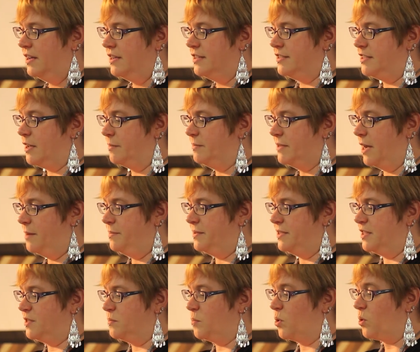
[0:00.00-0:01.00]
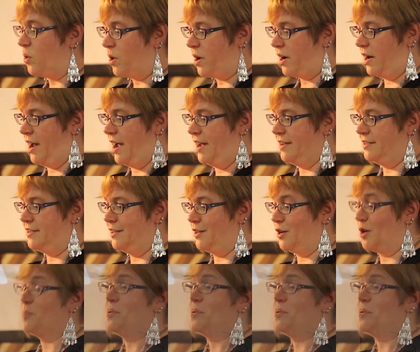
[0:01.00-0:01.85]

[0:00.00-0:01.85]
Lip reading: and sometimes it's more organized and there are